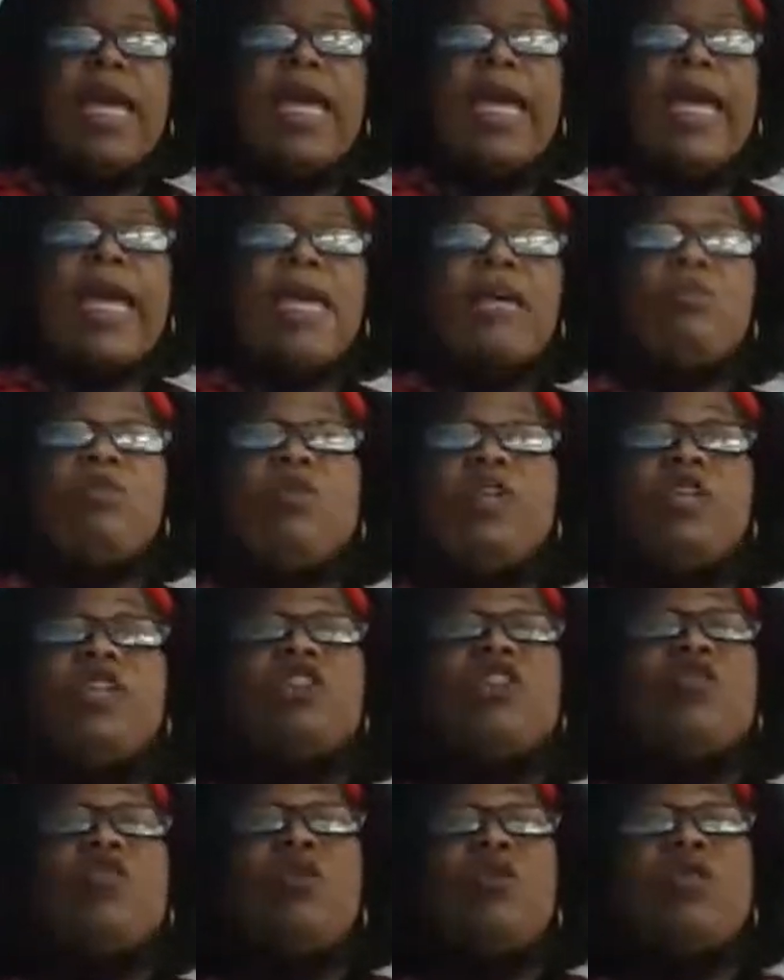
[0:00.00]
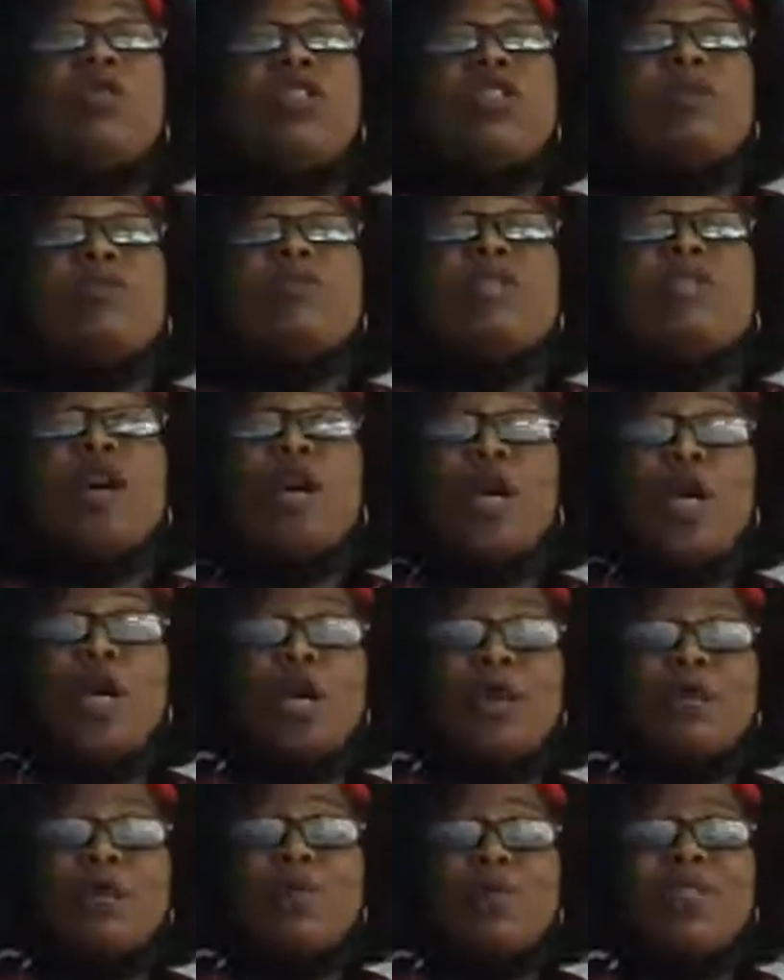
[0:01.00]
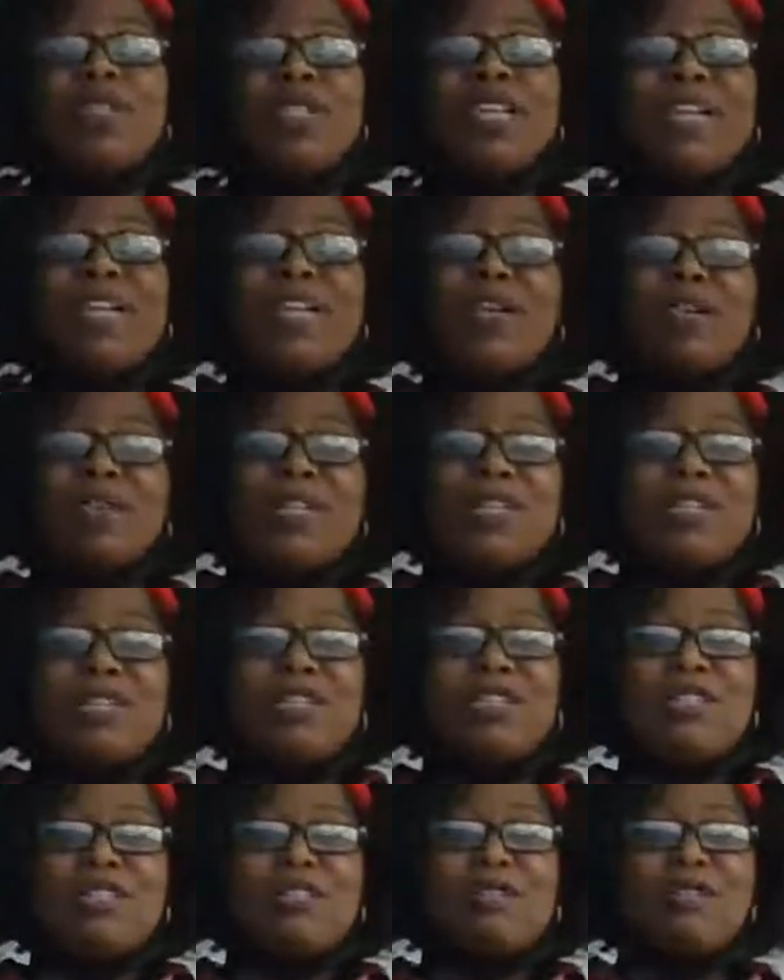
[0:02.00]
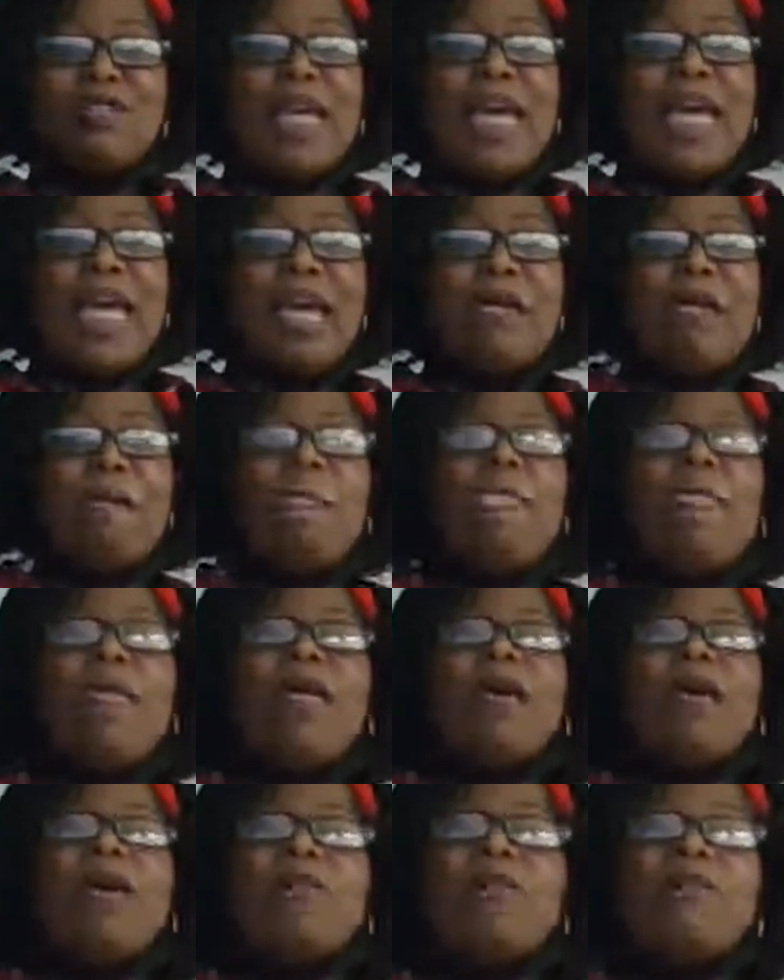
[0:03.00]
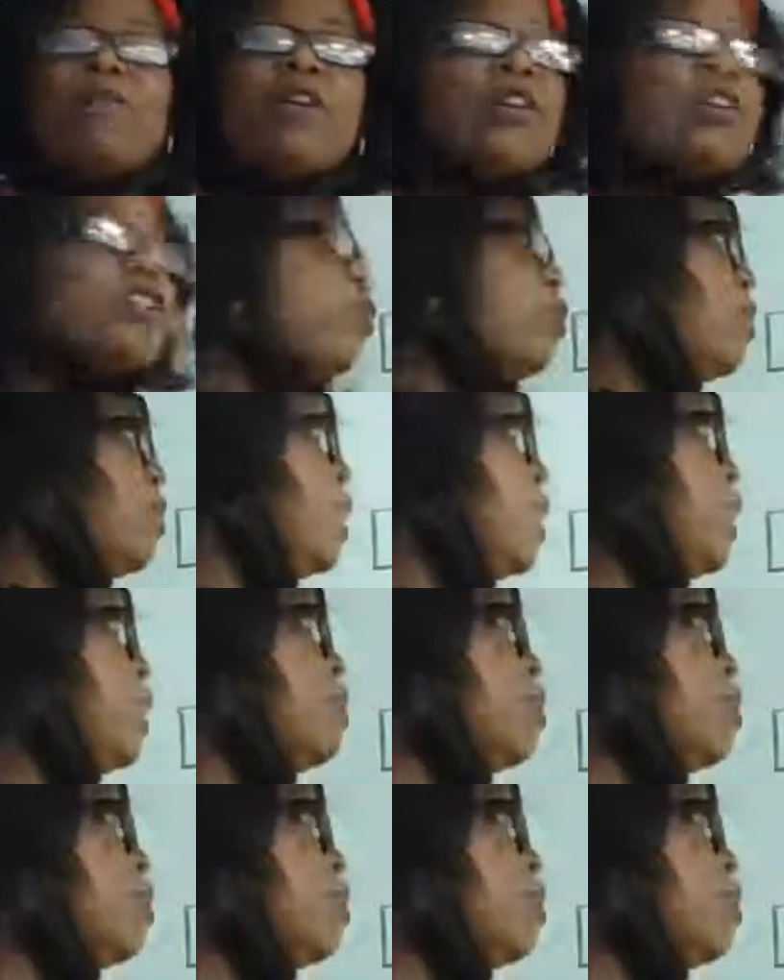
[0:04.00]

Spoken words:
And we use some terms in order to do that. First, you see